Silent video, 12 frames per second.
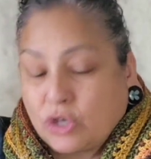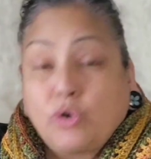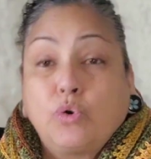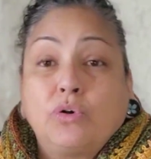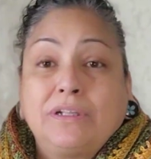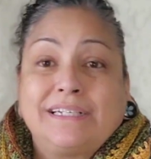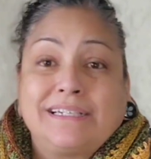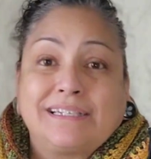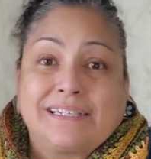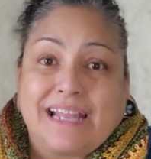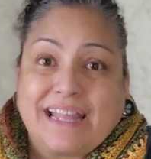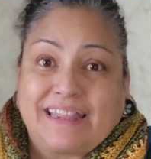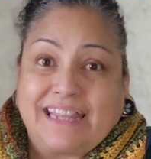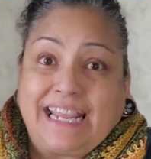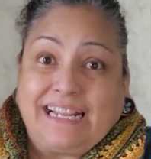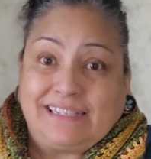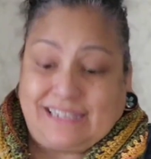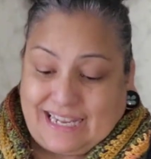coolest
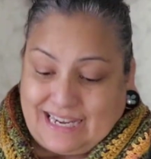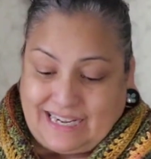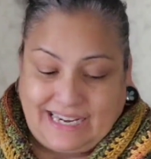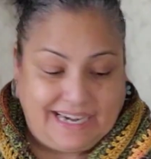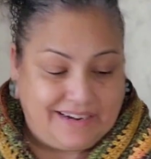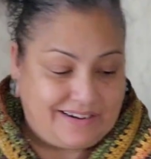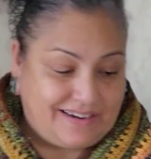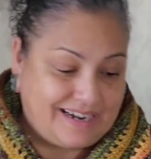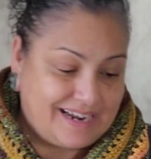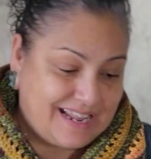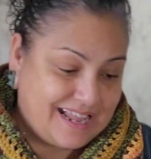things in here.